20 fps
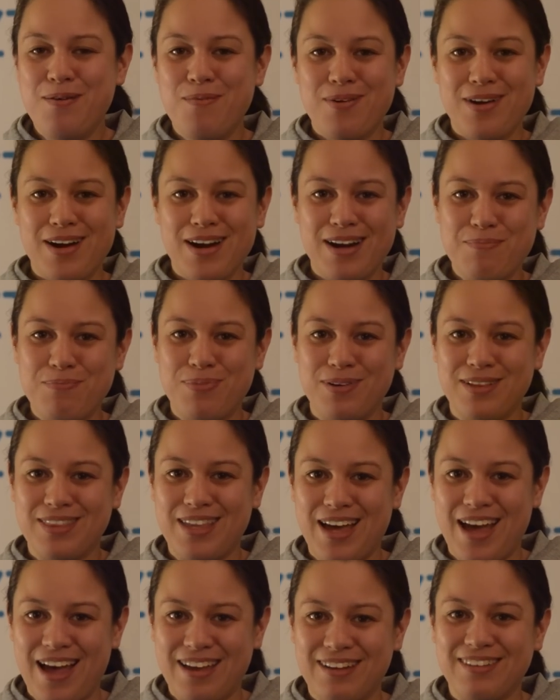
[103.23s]
We're going to put
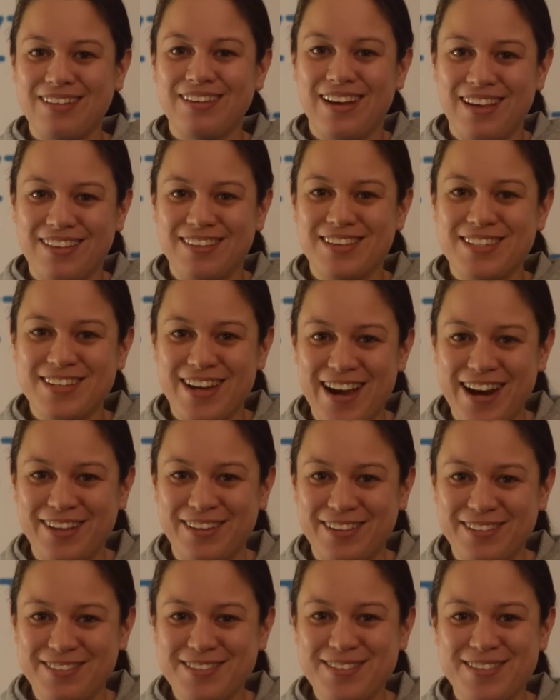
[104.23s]
that in the
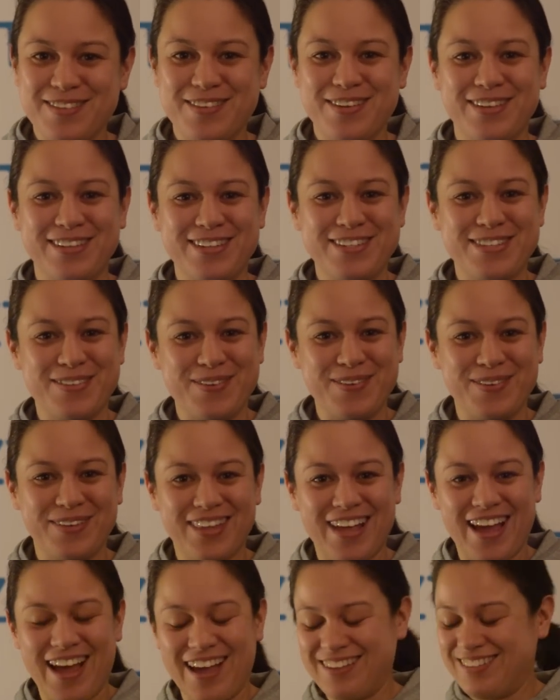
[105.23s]
title, so you can just Google
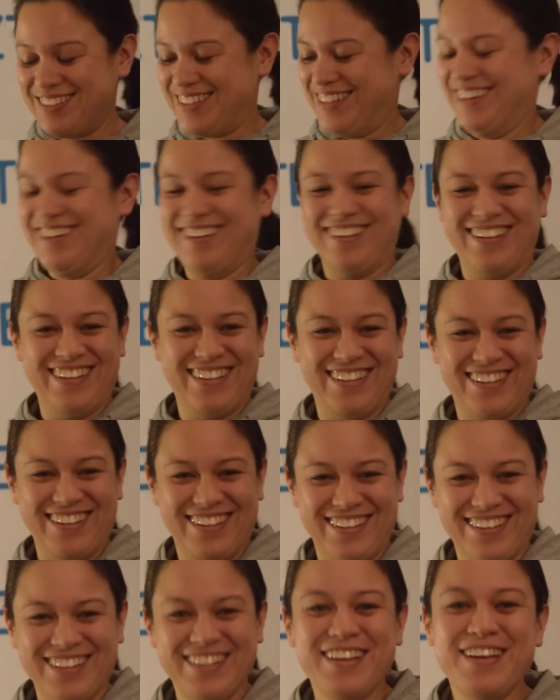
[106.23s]
that.
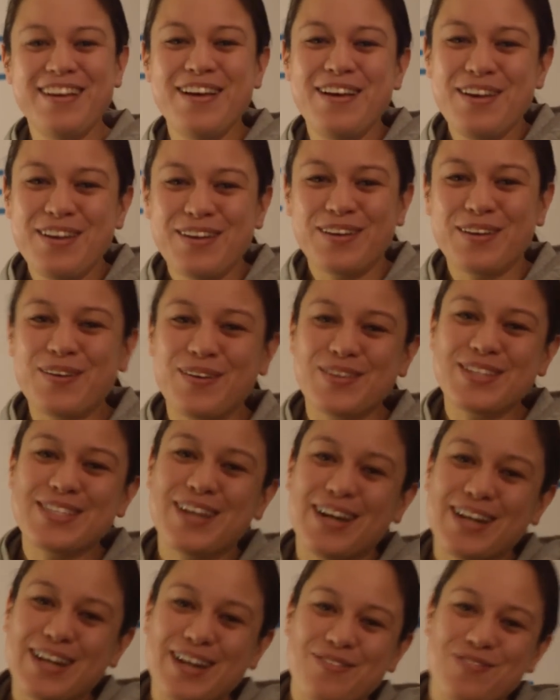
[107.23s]
Nicole
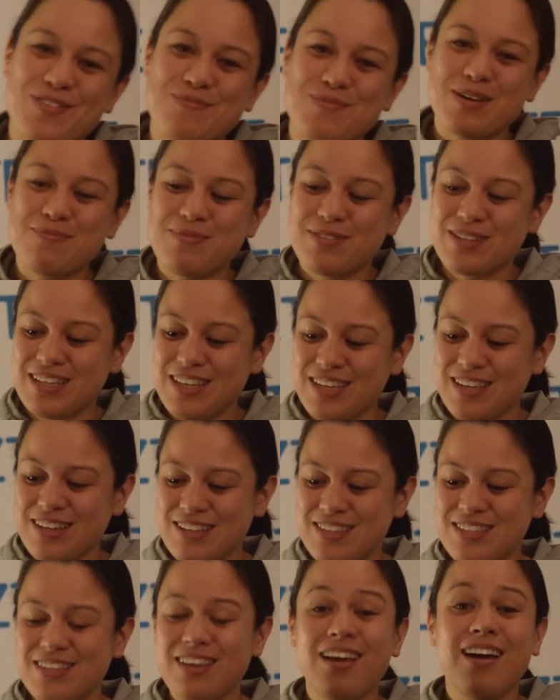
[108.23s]
Scott here for Mobile
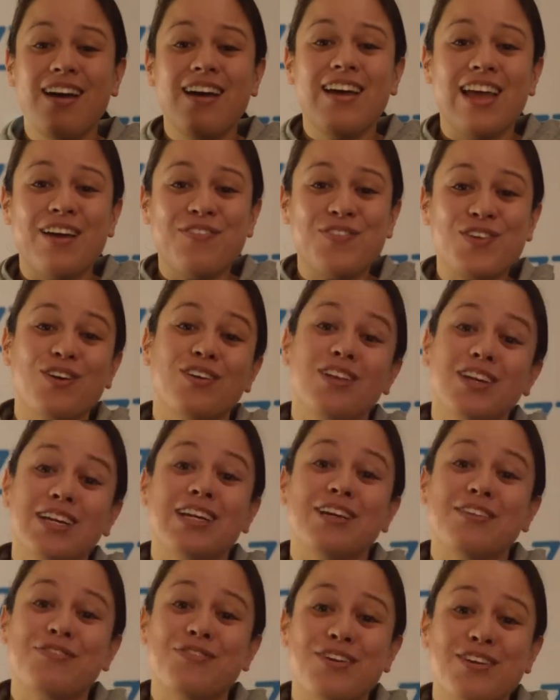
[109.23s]
Geeks. If you're
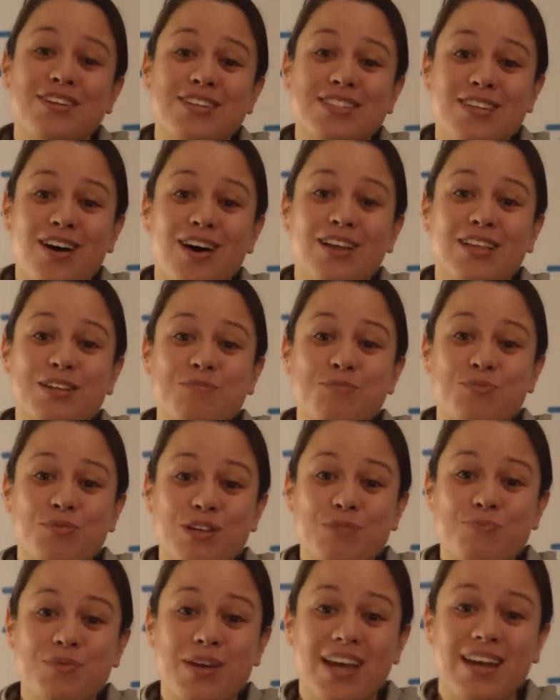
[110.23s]
looking for a solid
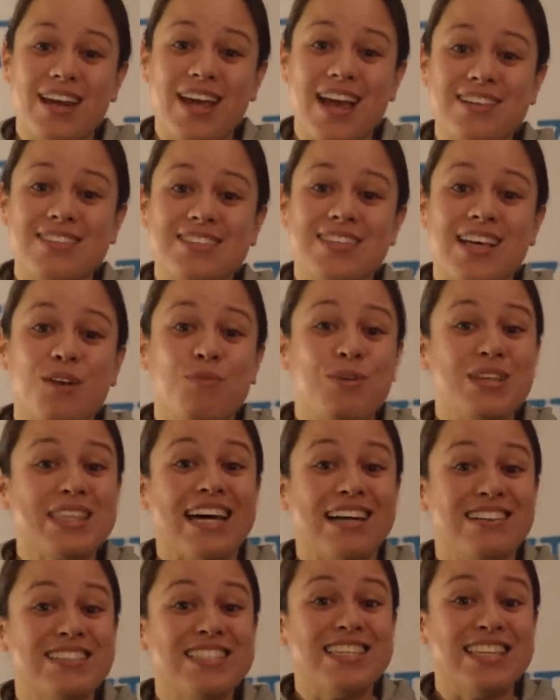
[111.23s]
prepaid handset with
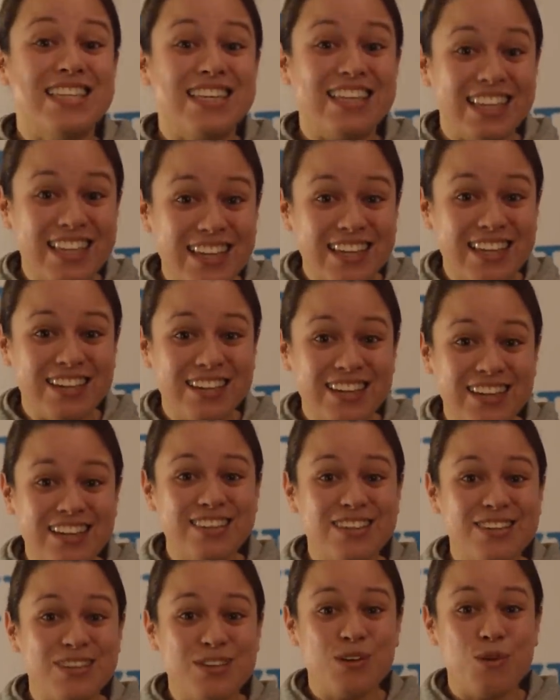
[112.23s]
L T E
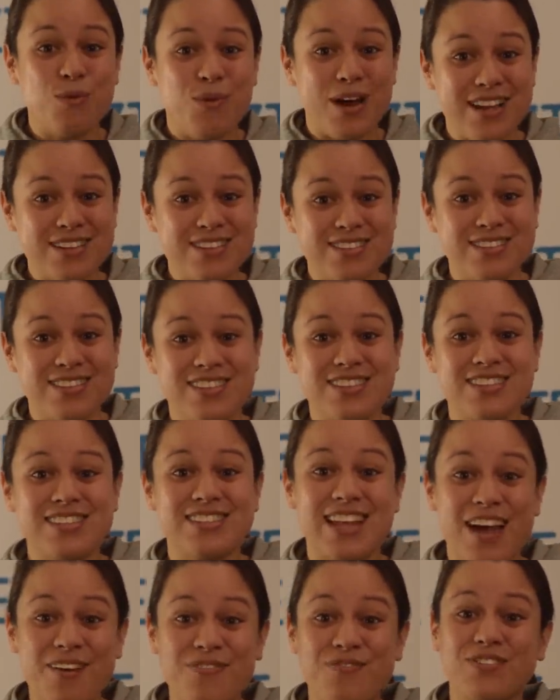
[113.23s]
in the U S, this is
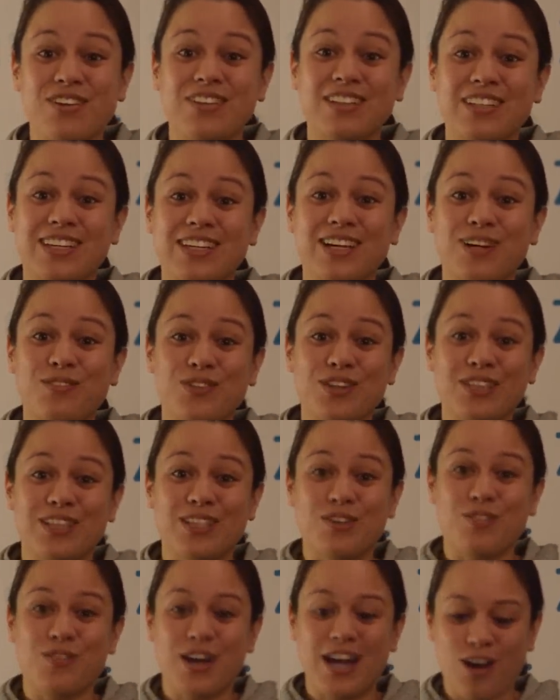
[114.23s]
definitely a really
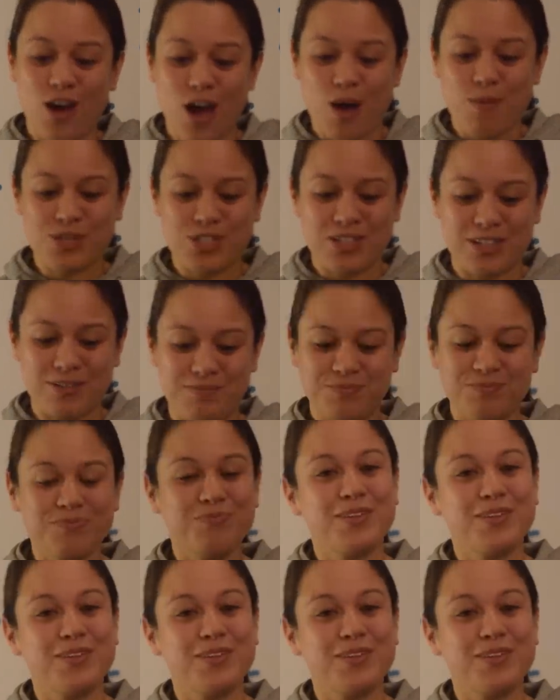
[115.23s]
great option.